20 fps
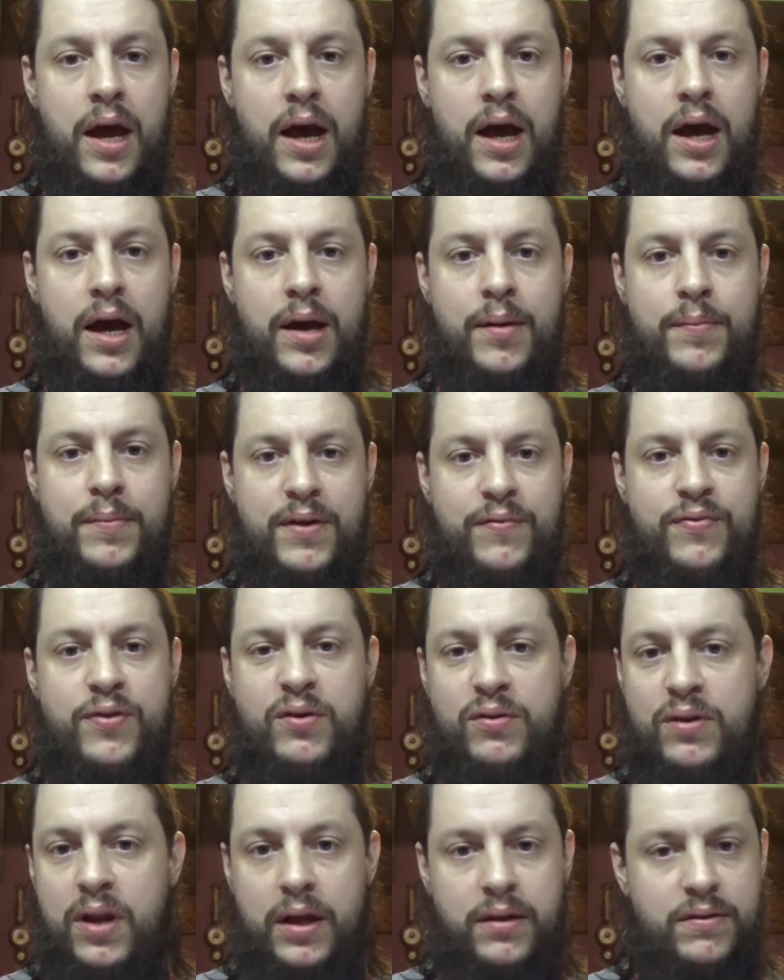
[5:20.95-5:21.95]
If
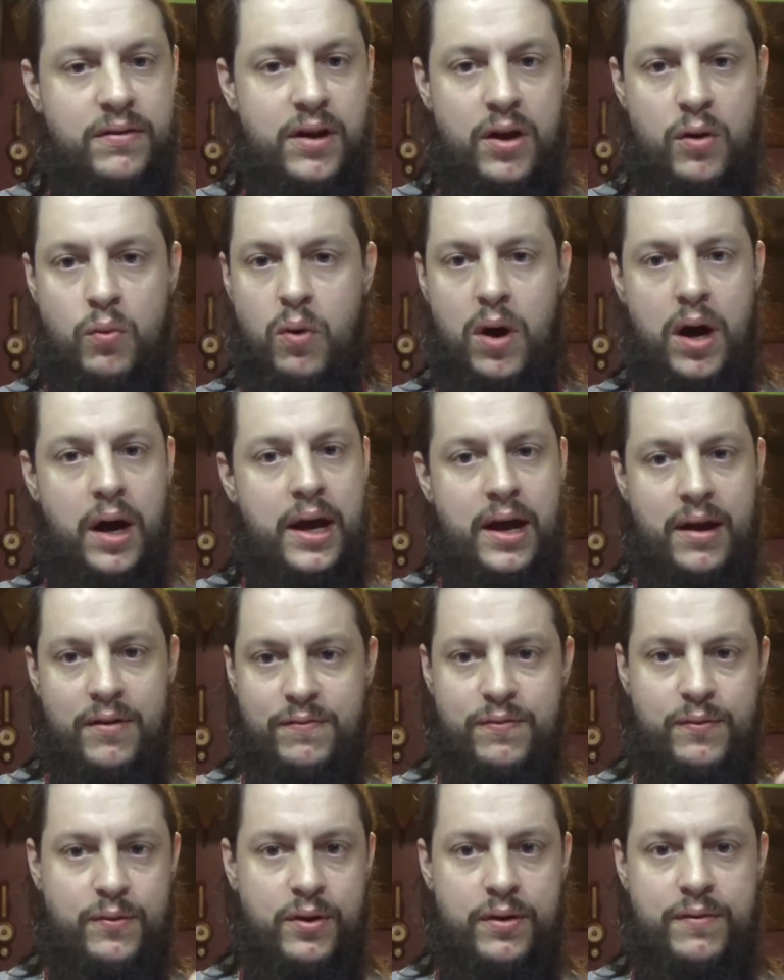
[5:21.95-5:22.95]
you'd like to know why,
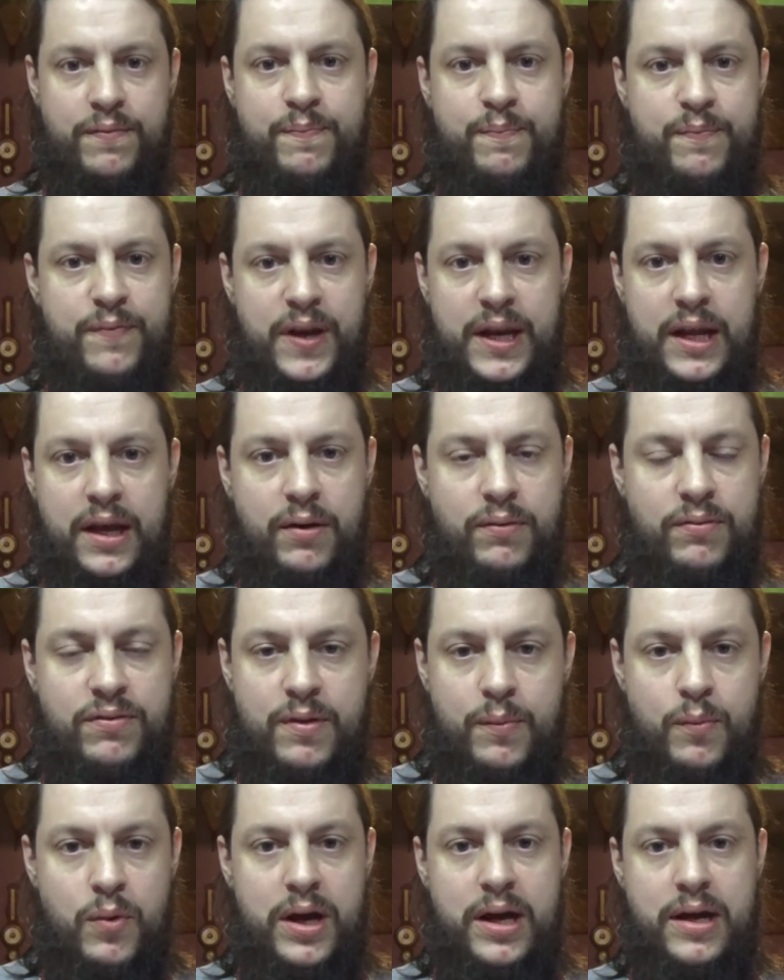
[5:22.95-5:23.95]
I've got a video
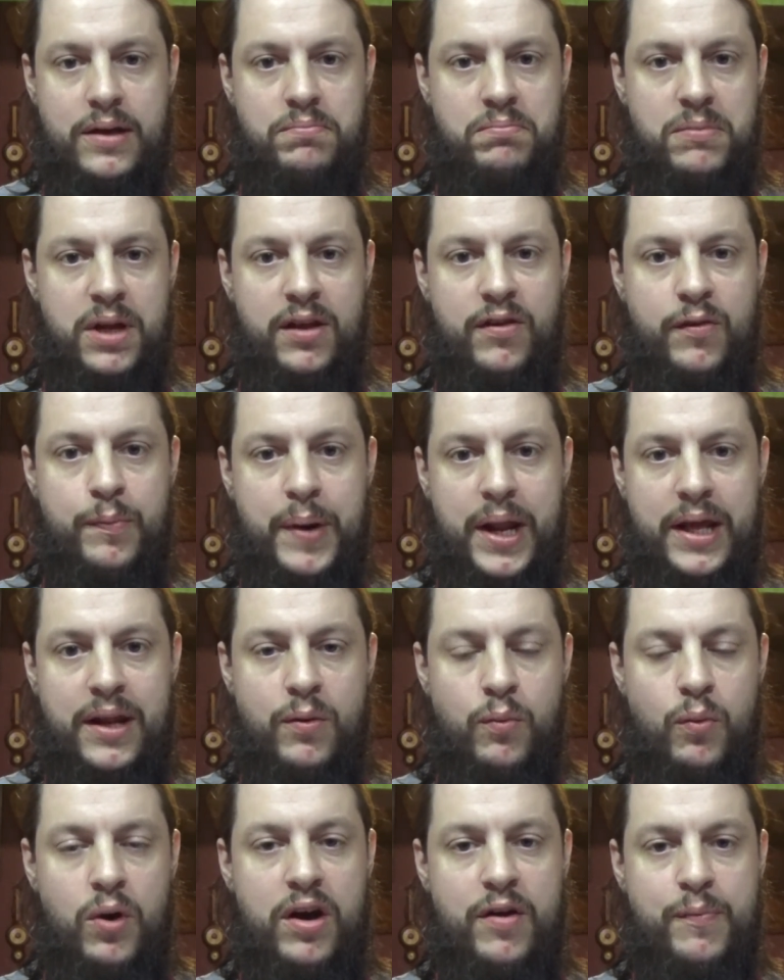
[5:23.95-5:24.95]
somewhere
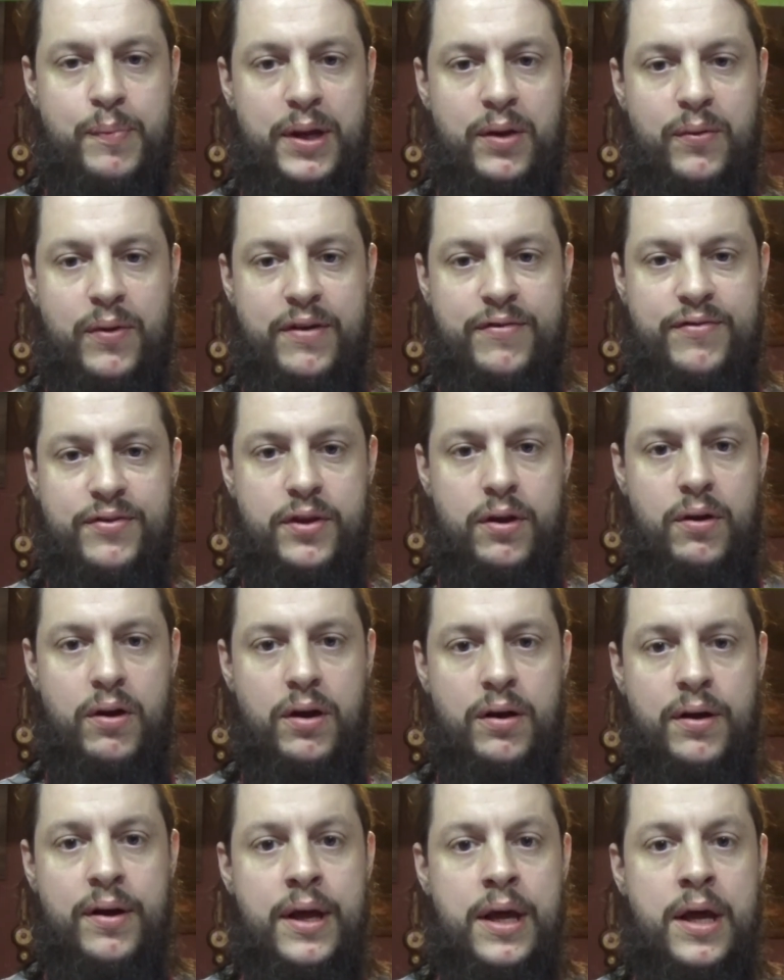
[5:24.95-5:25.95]
explaining why I've been away for so
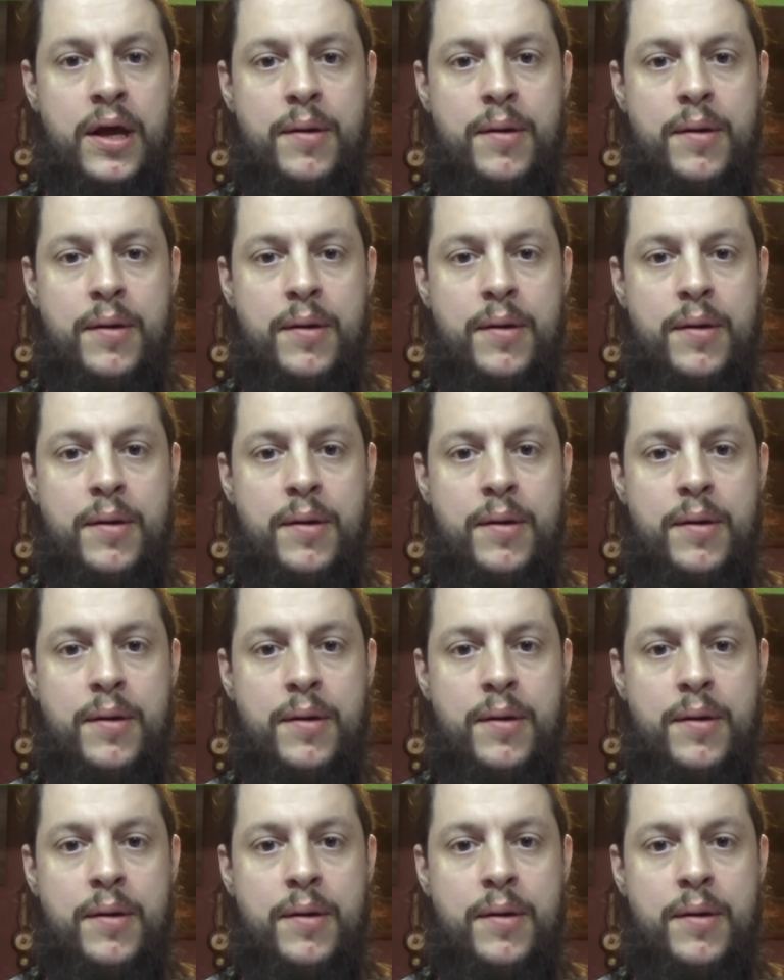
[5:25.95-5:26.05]
long.